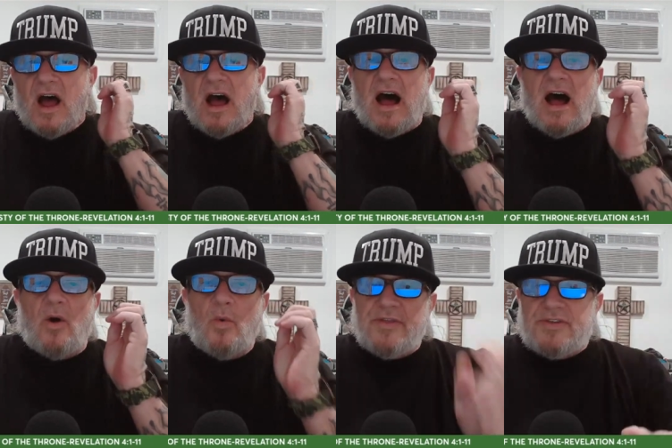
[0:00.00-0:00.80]

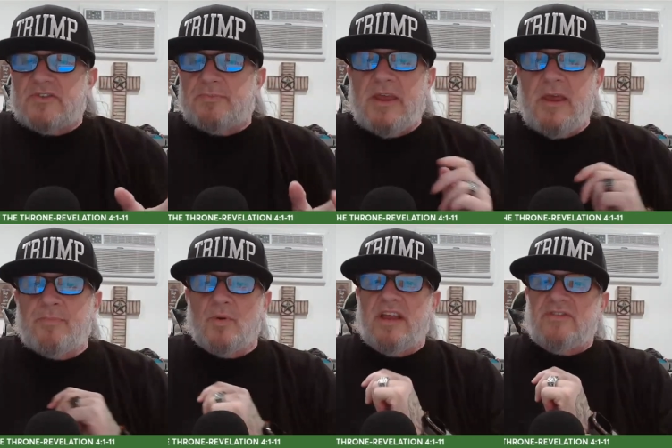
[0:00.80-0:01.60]
uh, with his
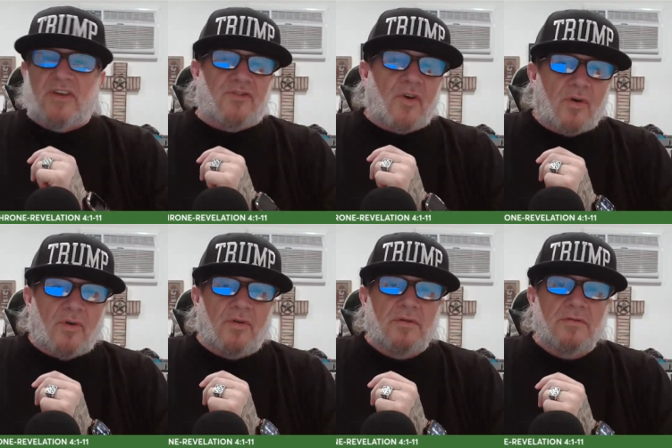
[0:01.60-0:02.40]
people is
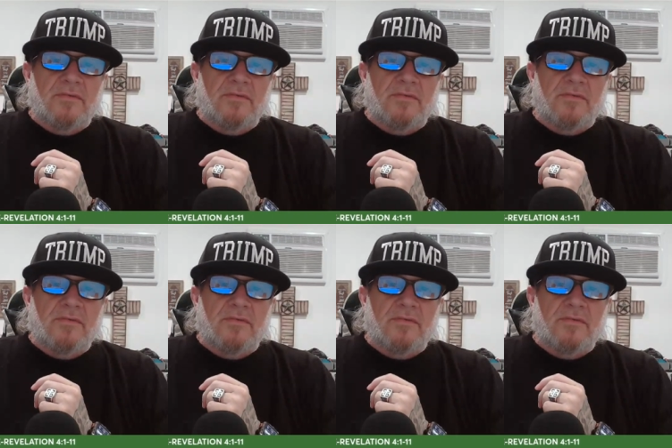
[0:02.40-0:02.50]
eternal,